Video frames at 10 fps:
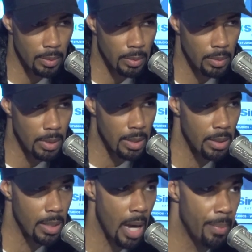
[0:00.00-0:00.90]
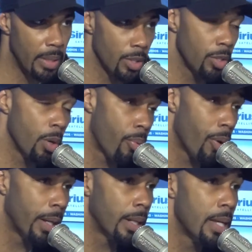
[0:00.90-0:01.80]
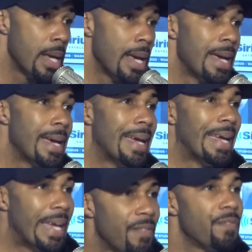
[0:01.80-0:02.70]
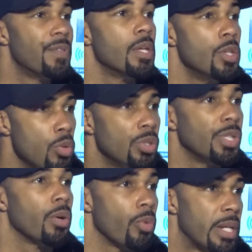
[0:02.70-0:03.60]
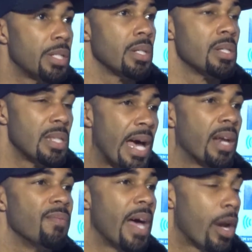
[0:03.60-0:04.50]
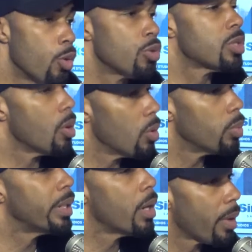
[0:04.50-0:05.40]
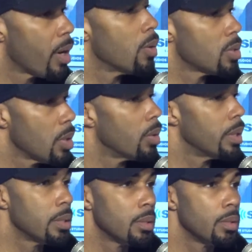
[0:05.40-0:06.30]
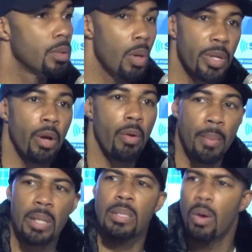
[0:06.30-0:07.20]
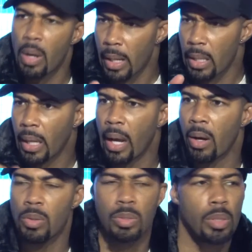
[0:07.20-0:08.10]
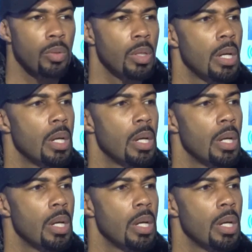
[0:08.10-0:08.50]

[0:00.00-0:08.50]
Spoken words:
Sus's comment to your point. If the new generation is that of that old soul, we know what an old soul is. You know when your grandma says, "Oh, that kid got an old soul."